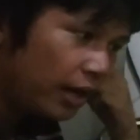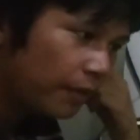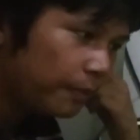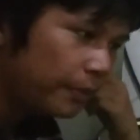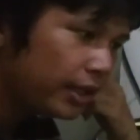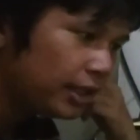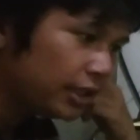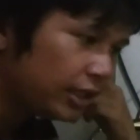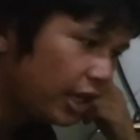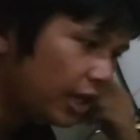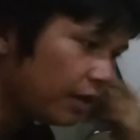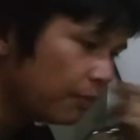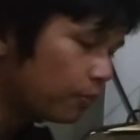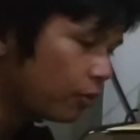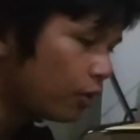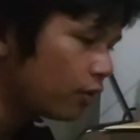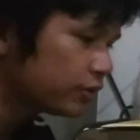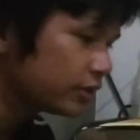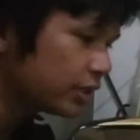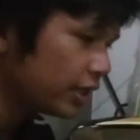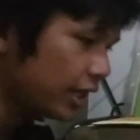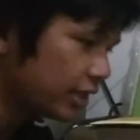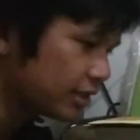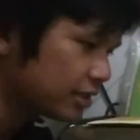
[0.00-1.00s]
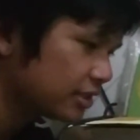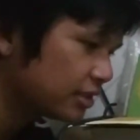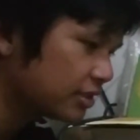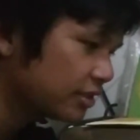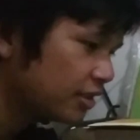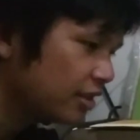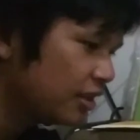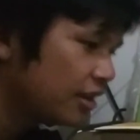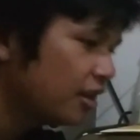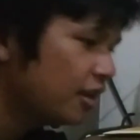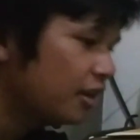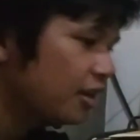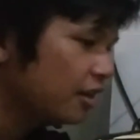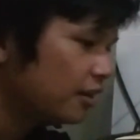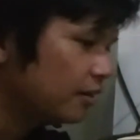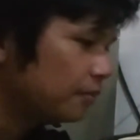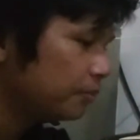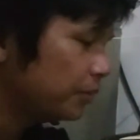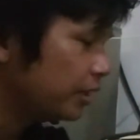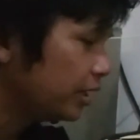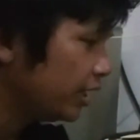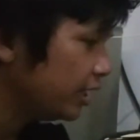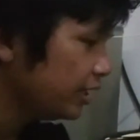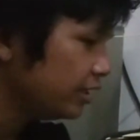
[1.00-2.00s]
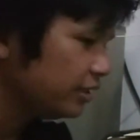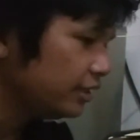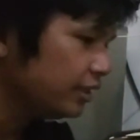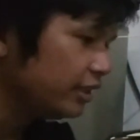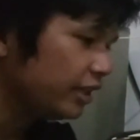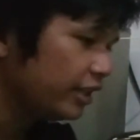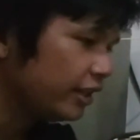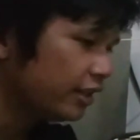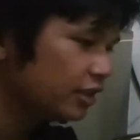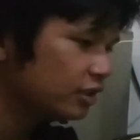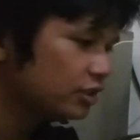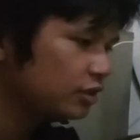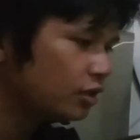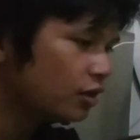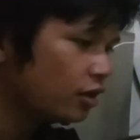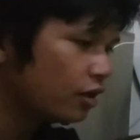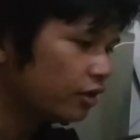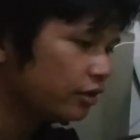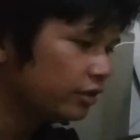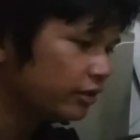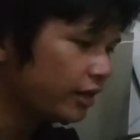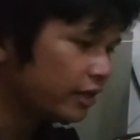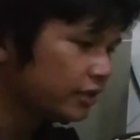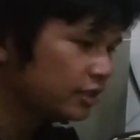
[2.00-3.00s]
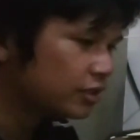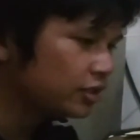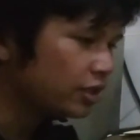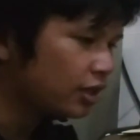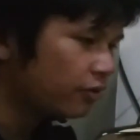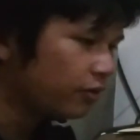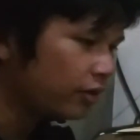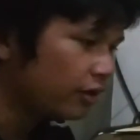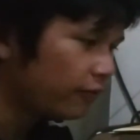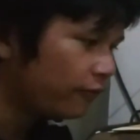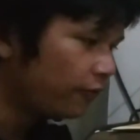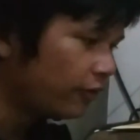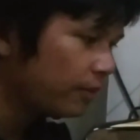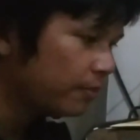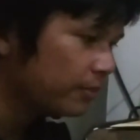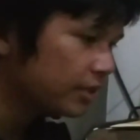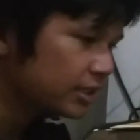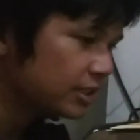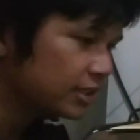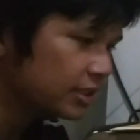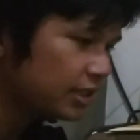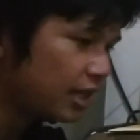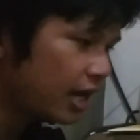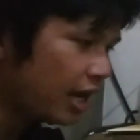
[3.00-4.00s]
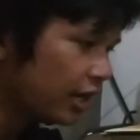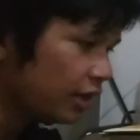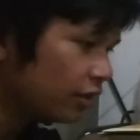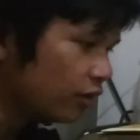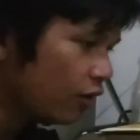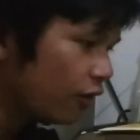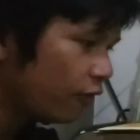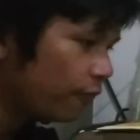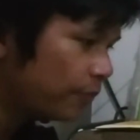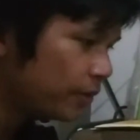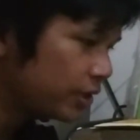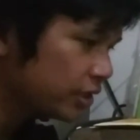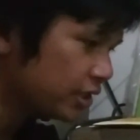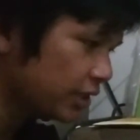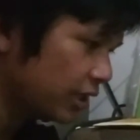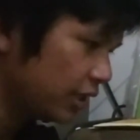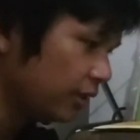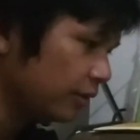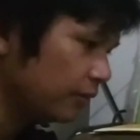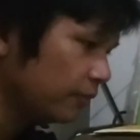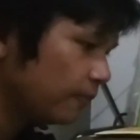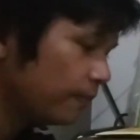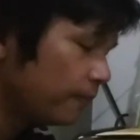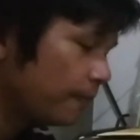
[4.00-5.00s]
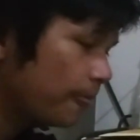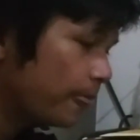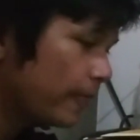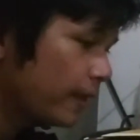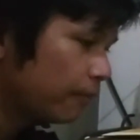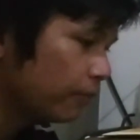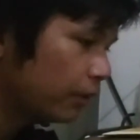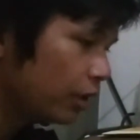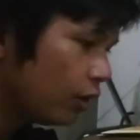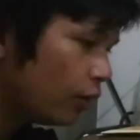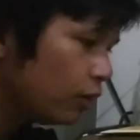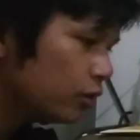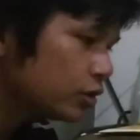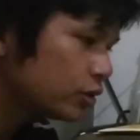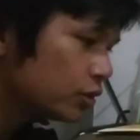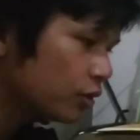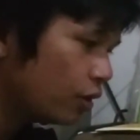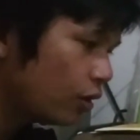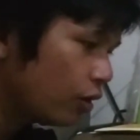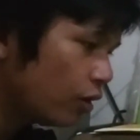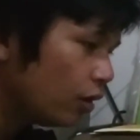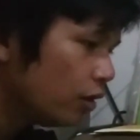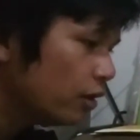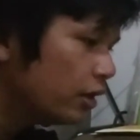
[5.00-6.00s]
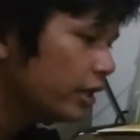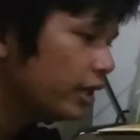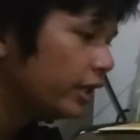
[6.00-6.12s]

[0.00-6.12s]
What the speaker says: building process. But it is not necessarily a famous kind of person, but also